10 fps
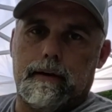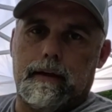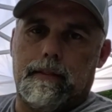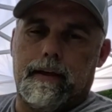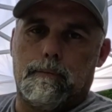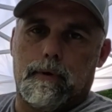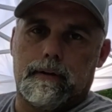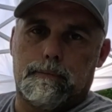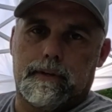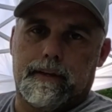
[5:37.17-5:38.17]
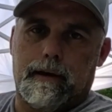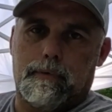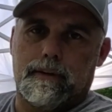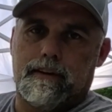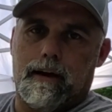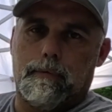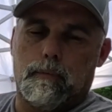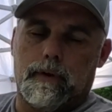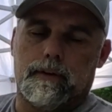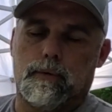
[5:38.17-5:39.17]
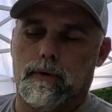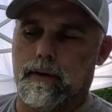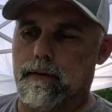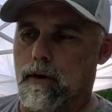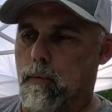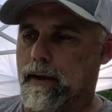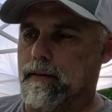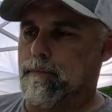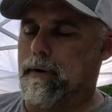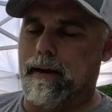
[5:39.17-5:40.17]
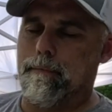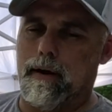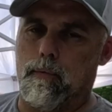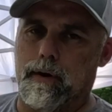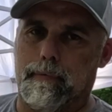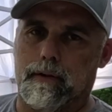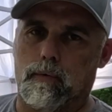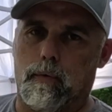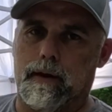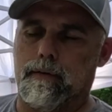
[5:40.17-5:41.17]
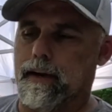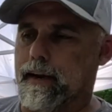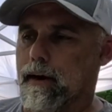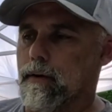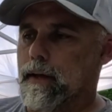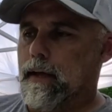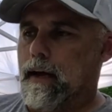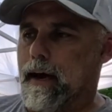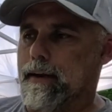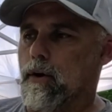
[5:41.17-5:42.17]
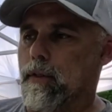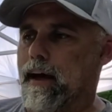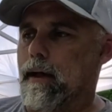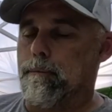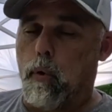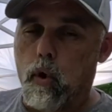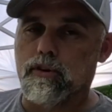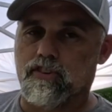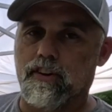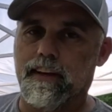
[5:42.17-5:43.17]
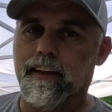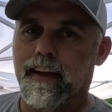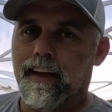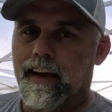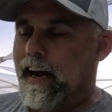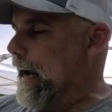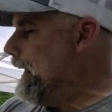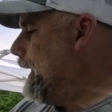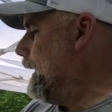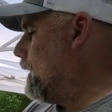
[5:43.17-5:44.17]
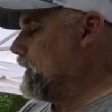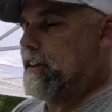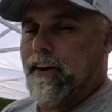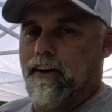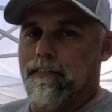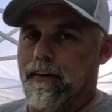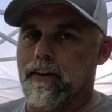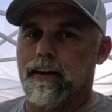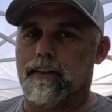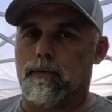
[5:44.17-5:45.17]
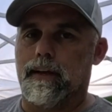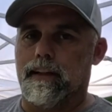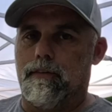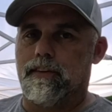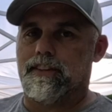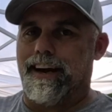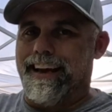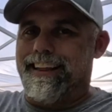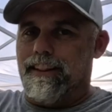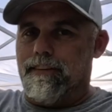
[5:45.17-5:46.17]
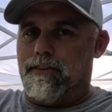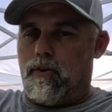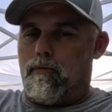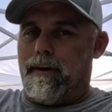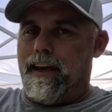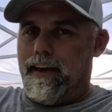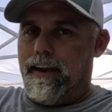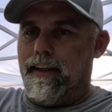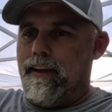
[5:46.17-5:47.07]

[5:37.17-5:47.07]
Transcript: and then put the camper on top and went to a weight. But I'm not worried about the weight right now. I know that personally I can get under there. If I could get the right leverage, I can lift it over my head.